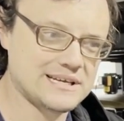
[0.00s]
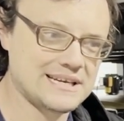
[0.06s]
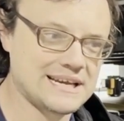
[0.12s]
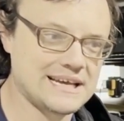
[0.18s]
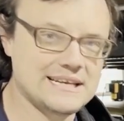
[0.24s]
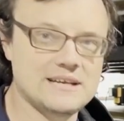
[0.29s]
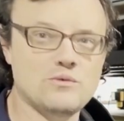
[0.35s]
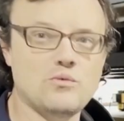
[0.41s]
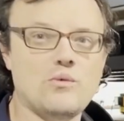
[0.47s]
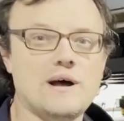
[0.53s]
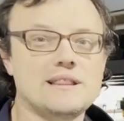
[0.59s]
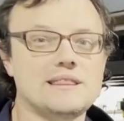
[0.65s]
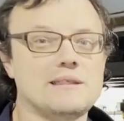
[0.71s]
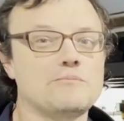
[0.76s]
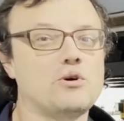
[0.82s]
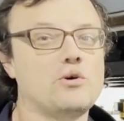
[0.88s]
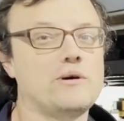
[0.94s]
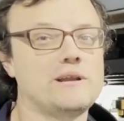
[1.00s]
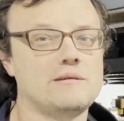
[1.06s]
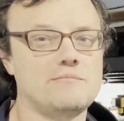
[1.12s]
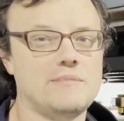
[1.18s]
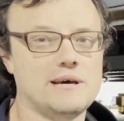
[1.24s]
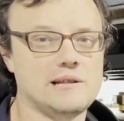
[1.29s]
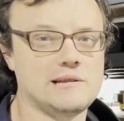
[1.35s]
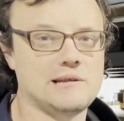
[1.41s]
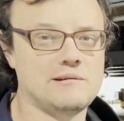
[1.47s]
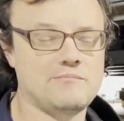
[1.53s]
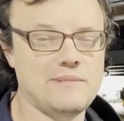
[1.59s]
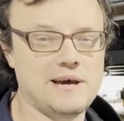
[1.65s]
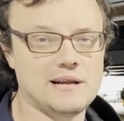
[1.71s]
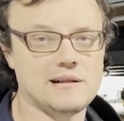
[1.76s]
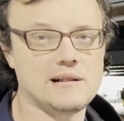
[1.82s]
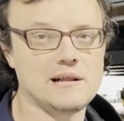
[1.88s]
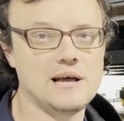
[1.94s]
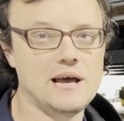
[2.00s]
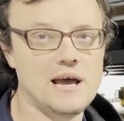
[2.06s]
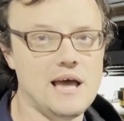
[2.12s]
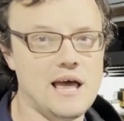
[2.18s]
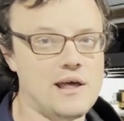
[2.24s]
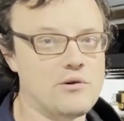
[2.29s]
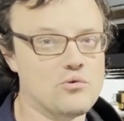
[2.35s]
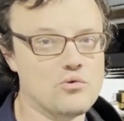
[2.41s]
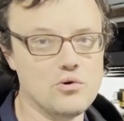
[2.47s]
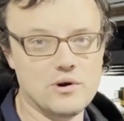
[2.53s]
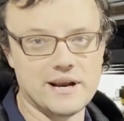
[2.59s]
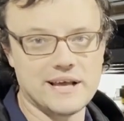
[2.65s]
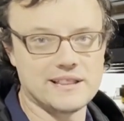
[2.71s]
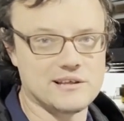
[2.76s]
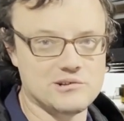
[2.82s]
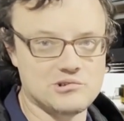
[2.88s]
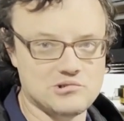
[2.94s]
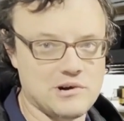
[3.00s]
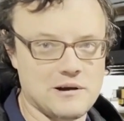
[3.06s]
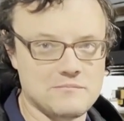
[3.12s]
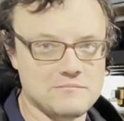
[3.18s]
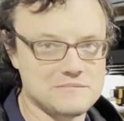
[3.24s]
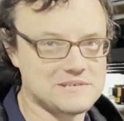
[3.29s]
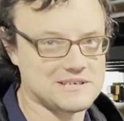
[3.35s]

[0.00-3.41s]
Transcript: and I didn't want them going to metal on metal and ruining the drums,